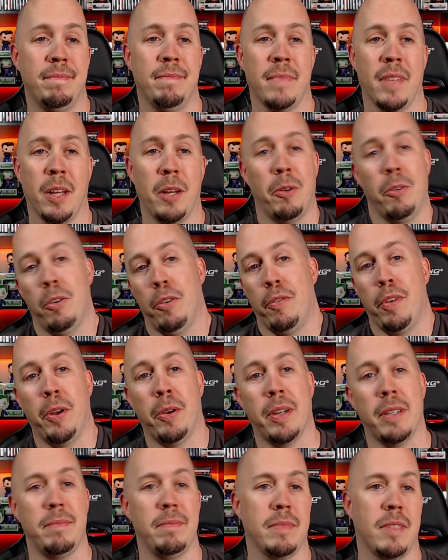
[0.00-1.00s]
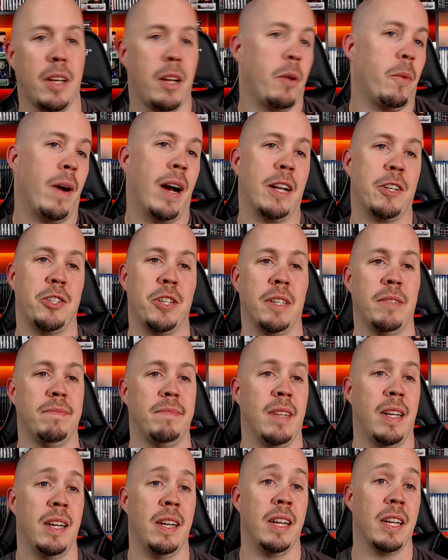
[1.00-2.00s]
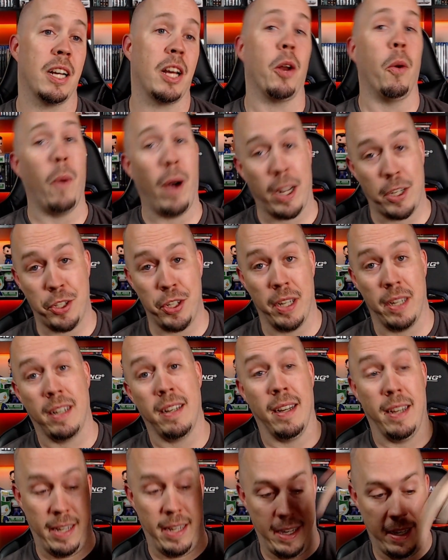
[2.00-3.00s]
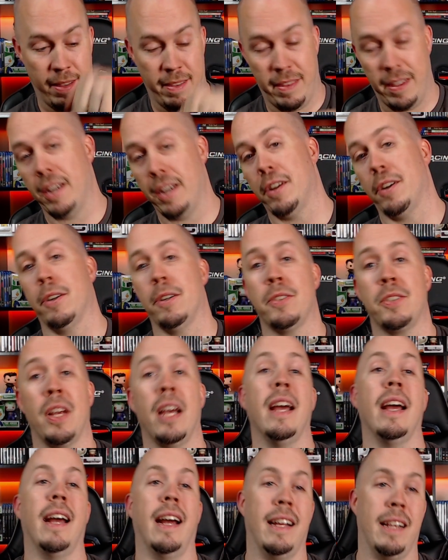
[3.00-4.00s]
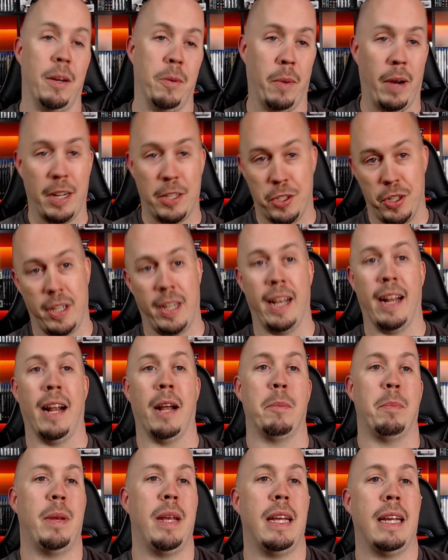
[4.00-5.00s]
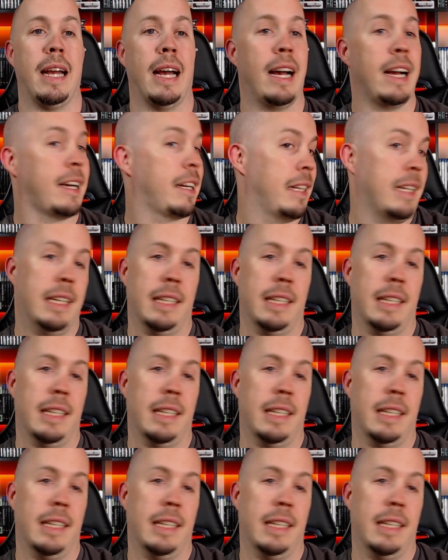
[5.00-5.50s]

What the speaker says: Gonna review it, gonna watch it, gonna watch it in theaters, and then watch it again on Peacock